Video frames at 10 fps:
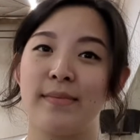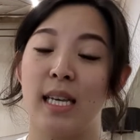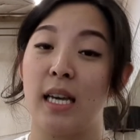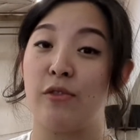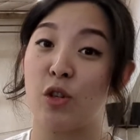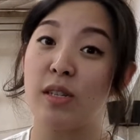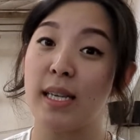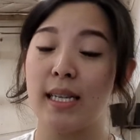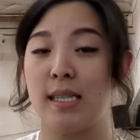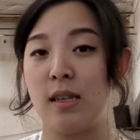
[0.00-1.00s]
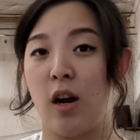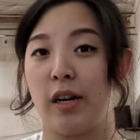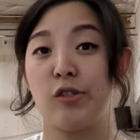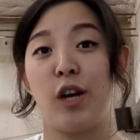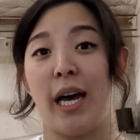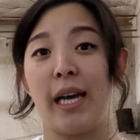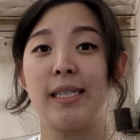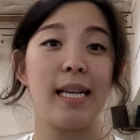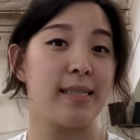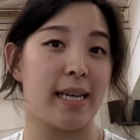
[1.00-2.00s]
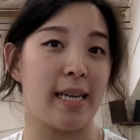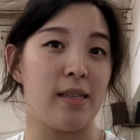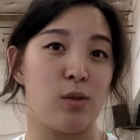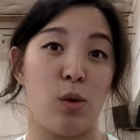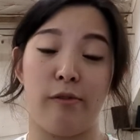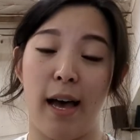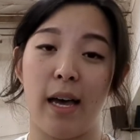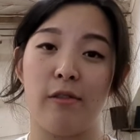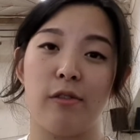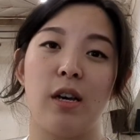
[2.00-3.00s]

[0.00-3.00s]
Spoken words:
If 30 seconds is hard, try 10 seconds or 5.